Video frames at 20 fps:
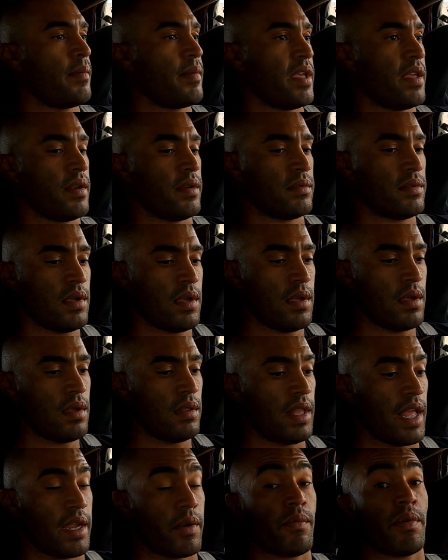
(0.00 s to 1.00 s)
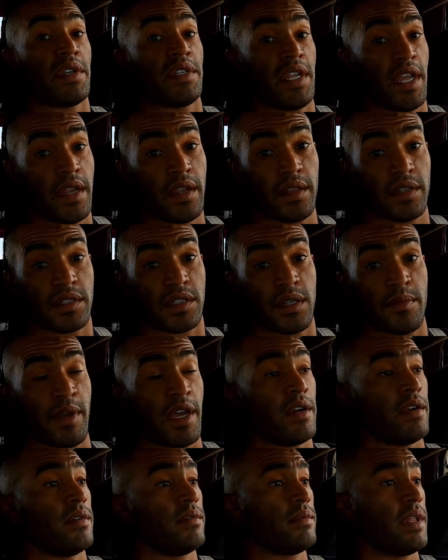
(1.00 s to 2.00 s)
I mean, like ridiculously
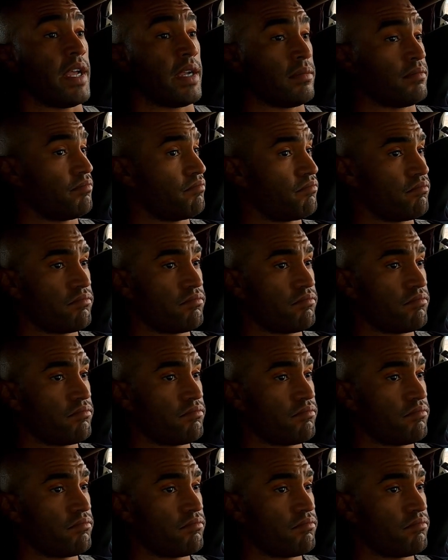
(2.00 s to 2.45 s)
better. Like